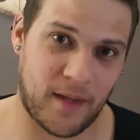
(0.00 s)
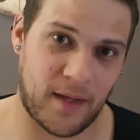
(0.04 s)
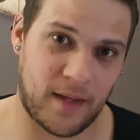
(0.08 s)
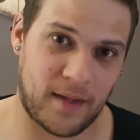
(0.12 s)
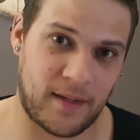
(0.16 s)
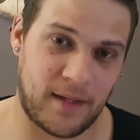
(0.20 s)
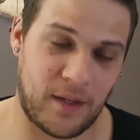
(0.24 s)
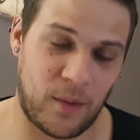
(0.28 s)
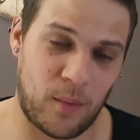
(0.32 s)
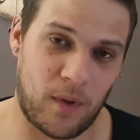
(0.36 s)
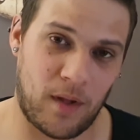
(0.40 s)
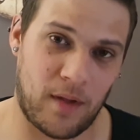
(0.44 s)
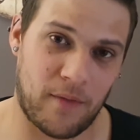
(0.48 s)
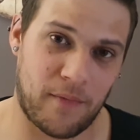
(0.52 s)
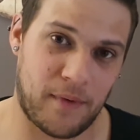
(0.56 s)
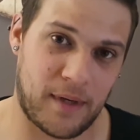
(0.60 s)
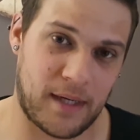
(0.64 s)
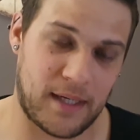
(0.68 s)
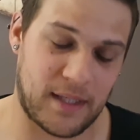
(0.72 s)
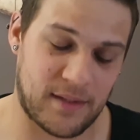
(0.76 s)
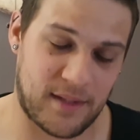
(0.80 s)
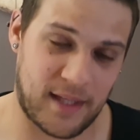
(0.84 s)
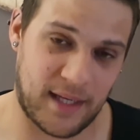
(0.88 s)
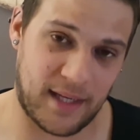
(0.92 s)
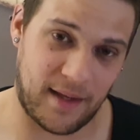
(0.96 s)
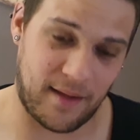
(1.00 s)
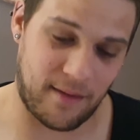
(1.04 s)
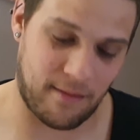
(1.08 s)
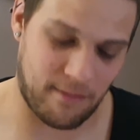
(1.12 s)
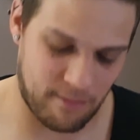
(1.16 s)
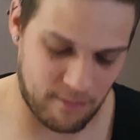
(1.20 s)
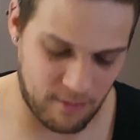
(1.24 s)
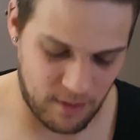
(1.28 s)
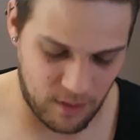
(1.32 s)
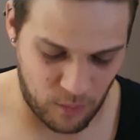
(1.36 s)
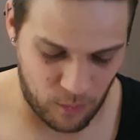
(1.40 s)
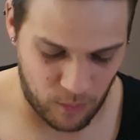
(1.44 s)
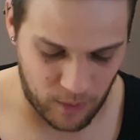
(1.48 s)
did well for us, taking
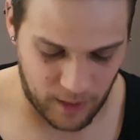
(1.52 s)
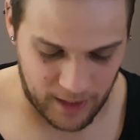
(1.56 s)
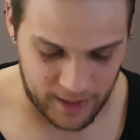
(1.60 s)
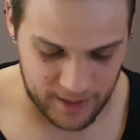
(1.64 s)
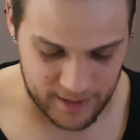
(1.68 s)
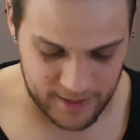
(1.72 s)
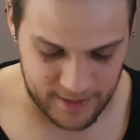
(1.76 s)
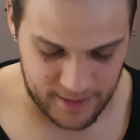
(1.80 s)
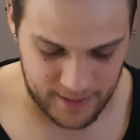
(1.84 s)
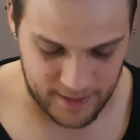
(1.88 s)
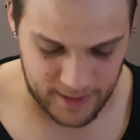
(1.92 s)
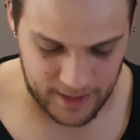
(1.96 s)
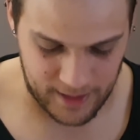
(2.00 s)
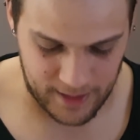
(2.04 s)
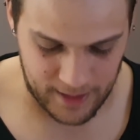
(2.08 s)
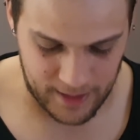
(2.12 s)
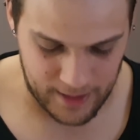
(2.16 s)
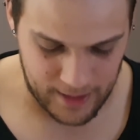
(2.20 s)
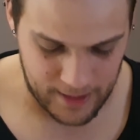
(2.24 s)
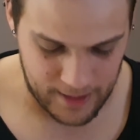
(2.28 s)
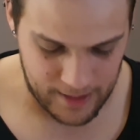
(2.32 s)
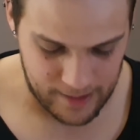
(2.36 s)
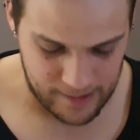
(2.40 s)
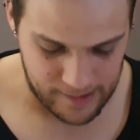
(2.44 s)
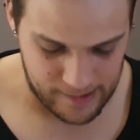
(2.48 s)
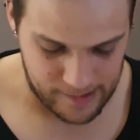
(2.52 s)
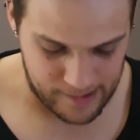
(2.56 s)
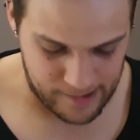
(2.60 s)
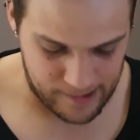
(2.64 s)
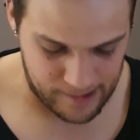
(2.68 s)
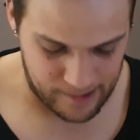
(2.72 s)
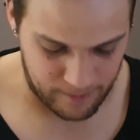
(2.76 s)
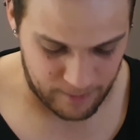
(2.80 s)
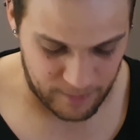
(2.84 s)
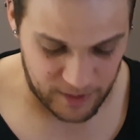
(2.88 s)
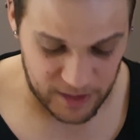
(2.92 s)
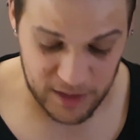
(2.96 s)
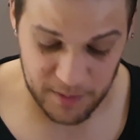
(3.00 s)
3 wickets there.
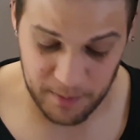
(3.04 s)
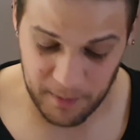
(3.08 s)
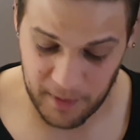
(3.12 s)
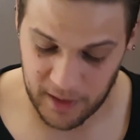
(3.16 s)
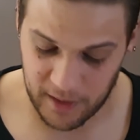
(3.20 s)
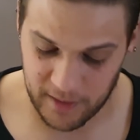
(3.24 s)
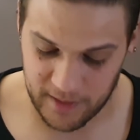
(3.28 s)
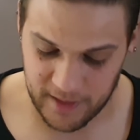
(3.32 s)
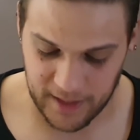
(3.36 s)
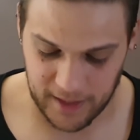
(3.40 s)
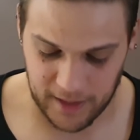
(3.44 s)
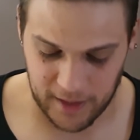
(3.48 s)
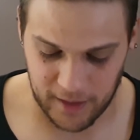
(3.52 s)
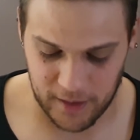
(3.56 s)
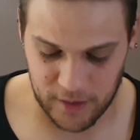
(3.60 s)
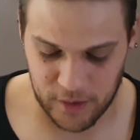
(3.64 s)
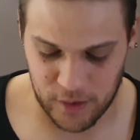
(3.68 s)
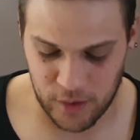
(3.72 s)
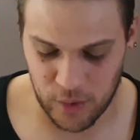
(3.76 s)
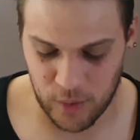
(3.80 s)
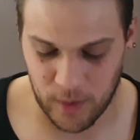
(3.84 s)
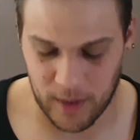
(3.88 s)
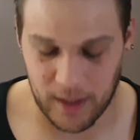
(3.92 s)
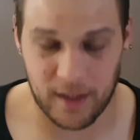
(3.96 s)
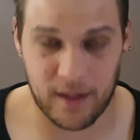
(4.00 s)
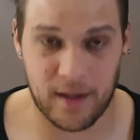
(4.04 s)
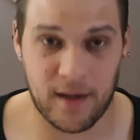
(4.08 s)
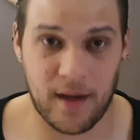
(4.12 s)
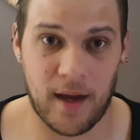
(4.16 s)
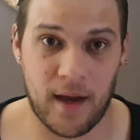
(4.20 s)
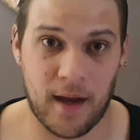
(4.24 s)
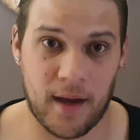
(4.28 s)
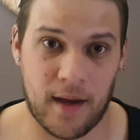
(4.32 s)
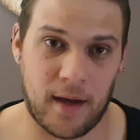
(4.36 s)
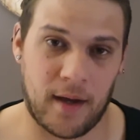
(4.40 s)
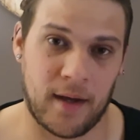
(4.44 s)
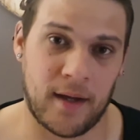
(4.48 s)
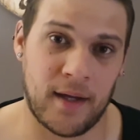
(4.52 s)
Ismail taking 2 and
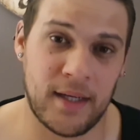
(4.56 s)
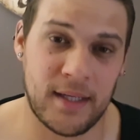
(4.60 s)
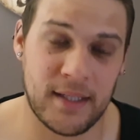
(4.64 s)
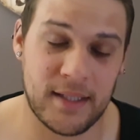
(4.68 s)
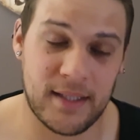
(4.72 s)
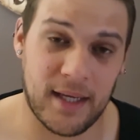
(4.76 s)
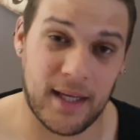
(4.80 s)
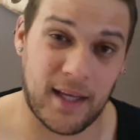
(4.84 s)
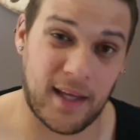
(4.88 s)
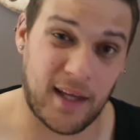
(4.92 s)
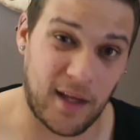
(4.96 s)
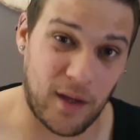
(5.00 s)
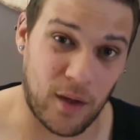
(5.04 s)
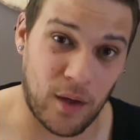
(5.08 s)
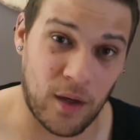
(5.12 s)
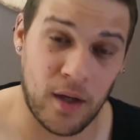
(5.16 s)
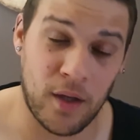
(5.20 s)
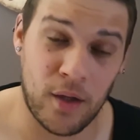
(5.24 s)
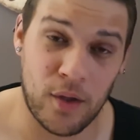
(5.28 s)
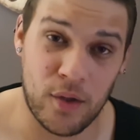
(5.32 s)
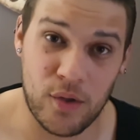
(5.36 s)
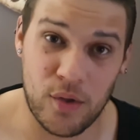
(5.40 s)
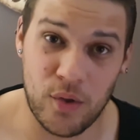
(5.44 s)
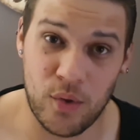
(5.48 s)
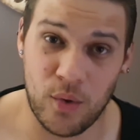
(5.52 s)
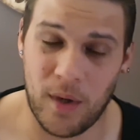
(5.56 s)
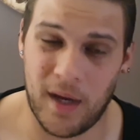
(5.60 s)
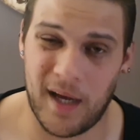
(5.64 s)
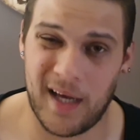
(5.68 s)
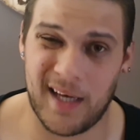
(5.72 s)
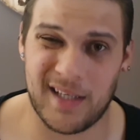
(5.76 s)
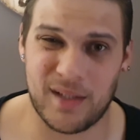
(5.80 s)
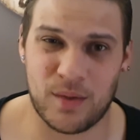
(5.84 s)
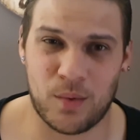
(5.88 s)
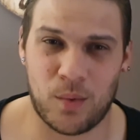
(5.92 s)
Kaka taking 2 as